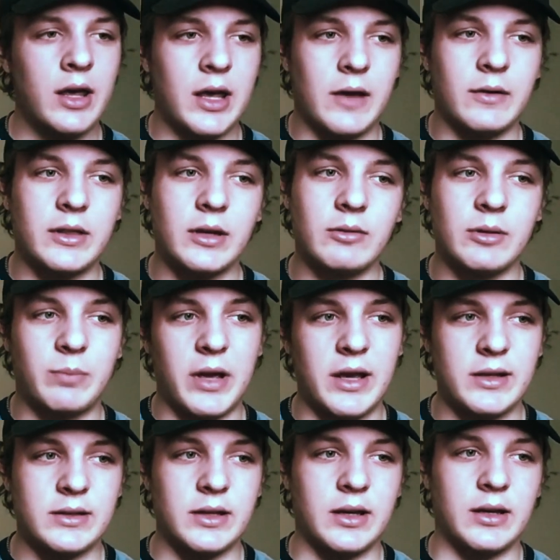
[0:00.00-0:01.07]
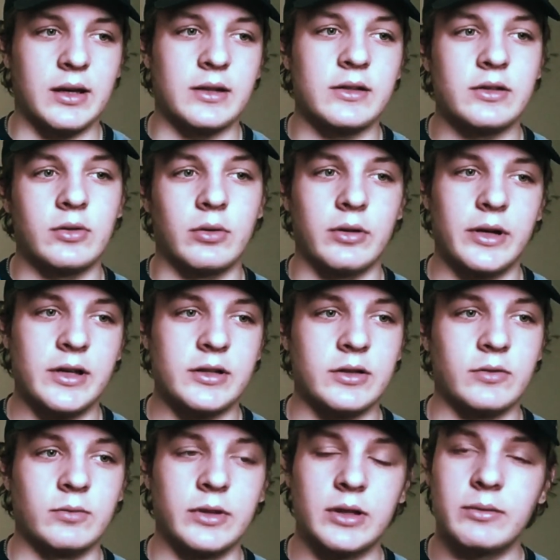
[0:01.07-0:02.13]
Everything with pacing and story is
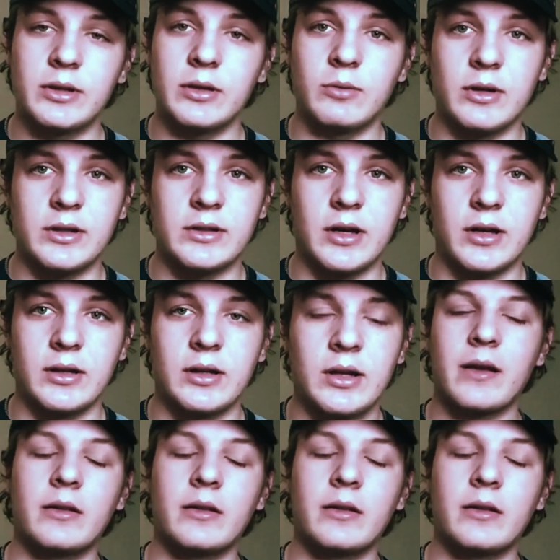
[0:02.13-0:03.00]
just really, really well done.